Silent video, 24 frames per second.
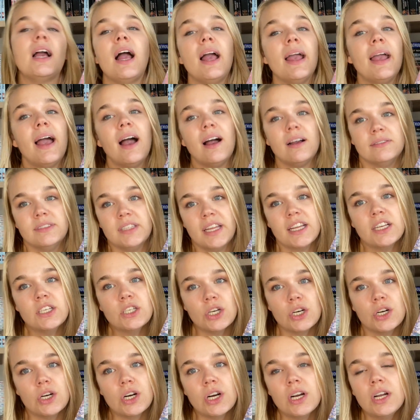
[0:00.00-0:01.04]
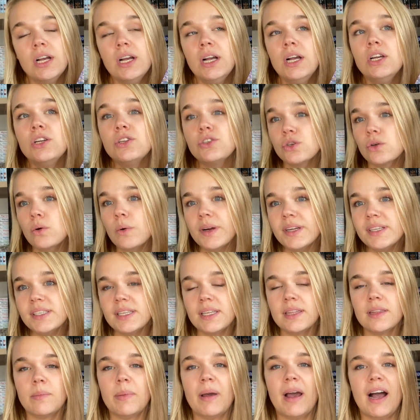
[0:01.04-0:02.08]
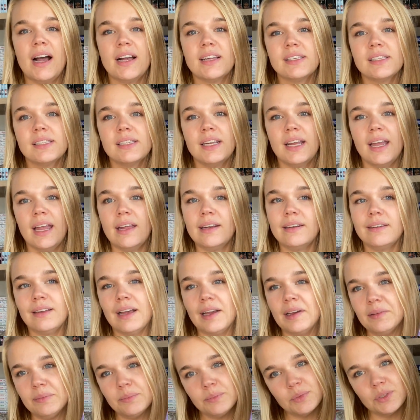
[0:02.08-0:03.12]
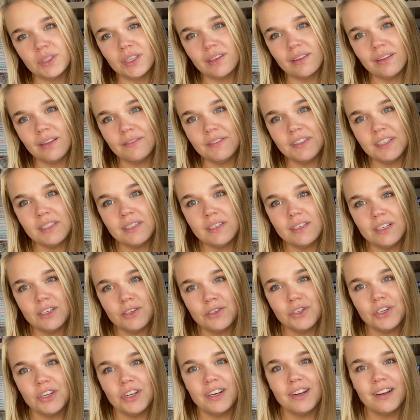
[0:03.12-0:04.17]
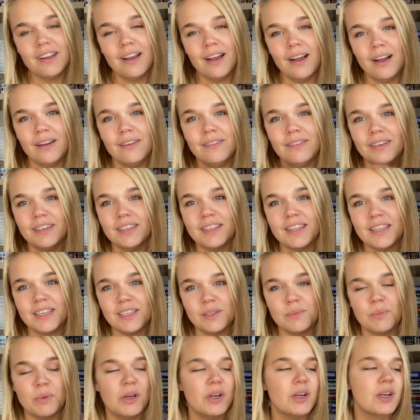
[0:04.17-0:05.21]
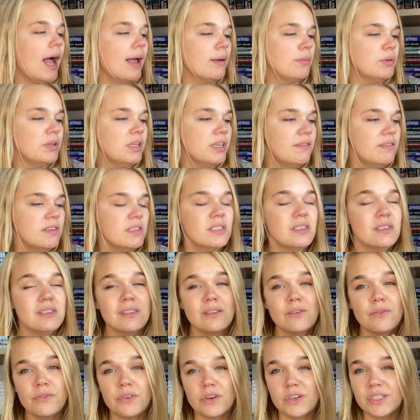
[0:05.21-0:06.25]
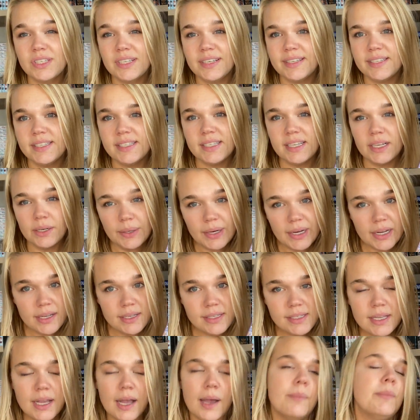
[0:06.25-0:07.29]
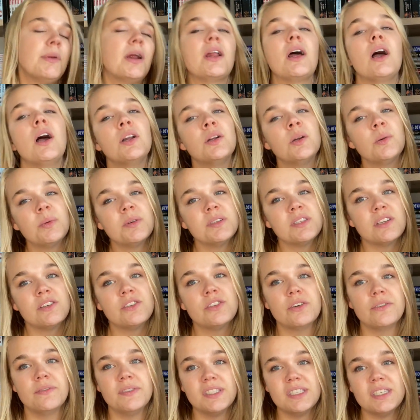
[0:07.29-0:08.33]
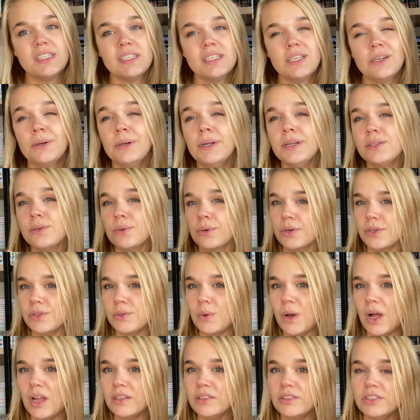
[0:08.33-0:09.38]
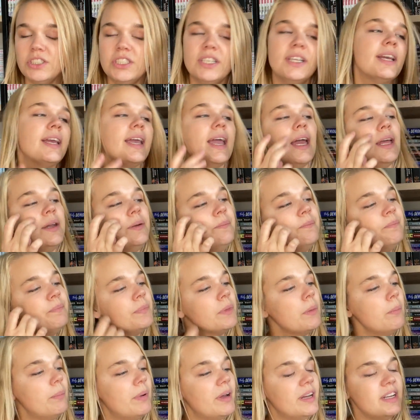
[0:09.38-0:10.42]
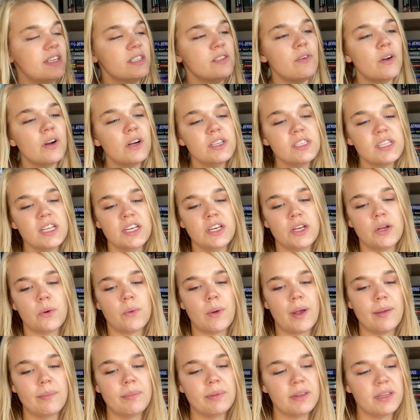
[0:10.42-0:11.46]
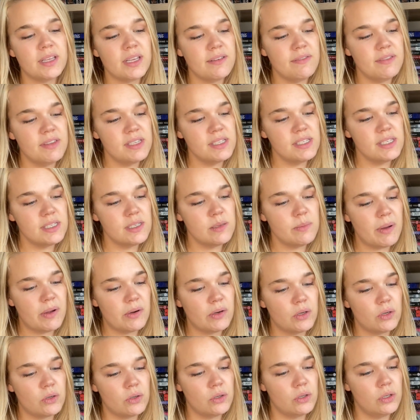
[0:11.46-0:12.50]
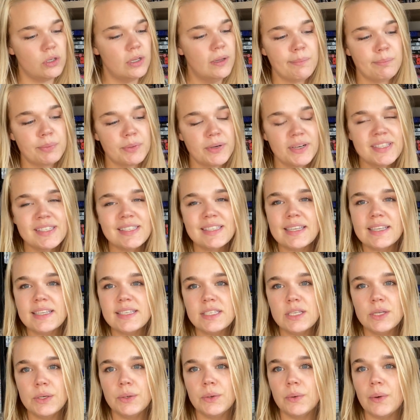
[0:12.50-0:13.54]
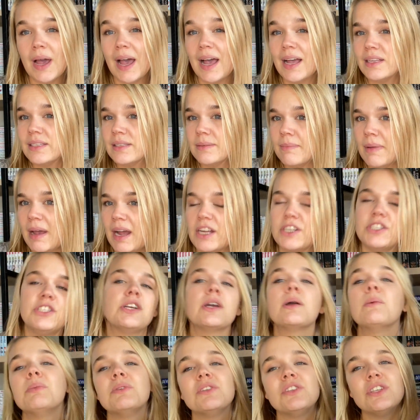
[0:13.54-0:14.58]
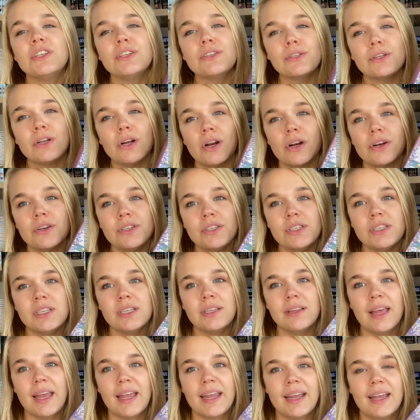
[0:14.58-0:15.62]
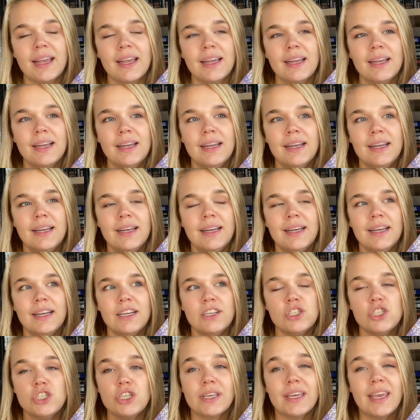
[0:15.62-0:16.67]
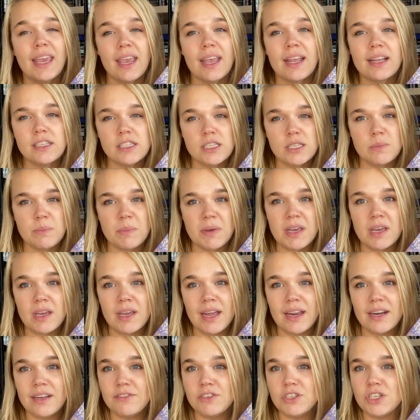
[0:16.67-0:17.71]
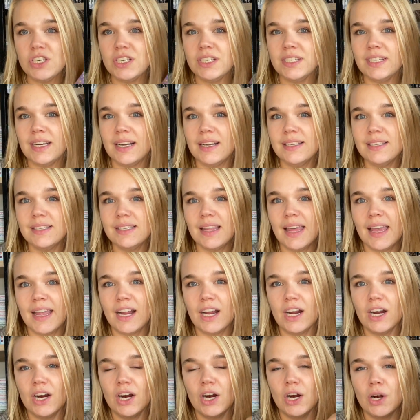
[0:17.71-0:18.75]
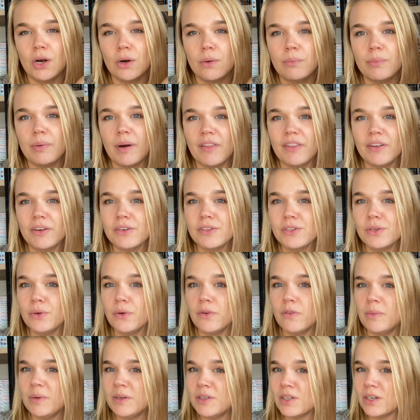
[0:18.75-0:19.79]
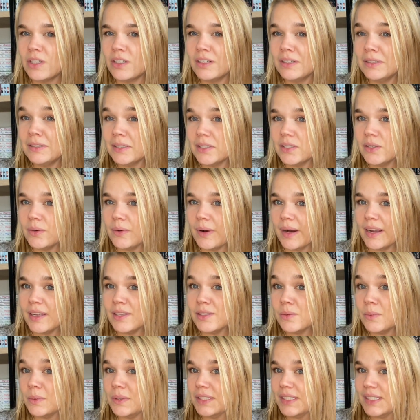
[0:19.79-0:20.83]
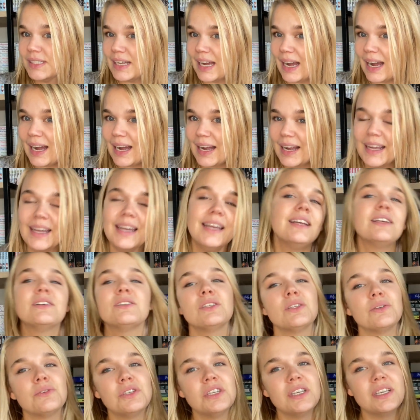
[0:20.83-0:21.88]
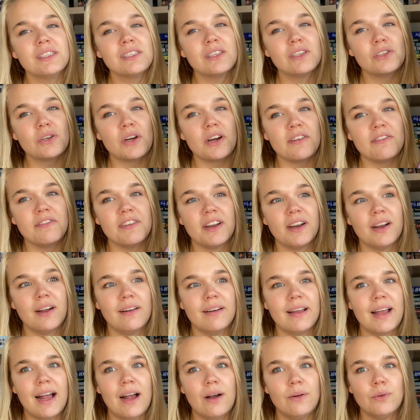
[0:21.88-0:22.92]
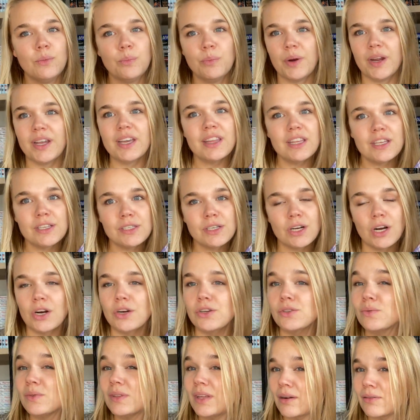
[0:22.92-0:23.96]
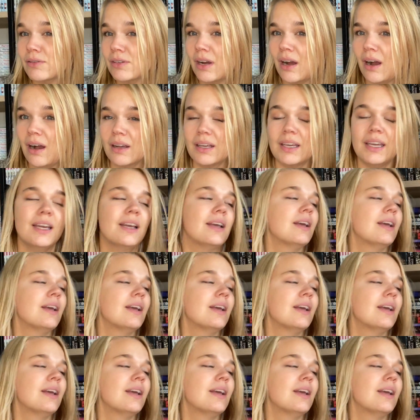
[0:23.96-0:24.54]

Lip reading: I have liked her stories in the past, and I really love this edition of this book. I believe this is the first in a series. I'm not 100% sure if it's a series or a duology again, but as far as I know, I believe this is about a girl, a princess who has magic, but she is cursed to, like, she can't speak, and if she does, like, her brothers who have been turned into cranes will die, so she has to try to figure out how to break this curse without talking.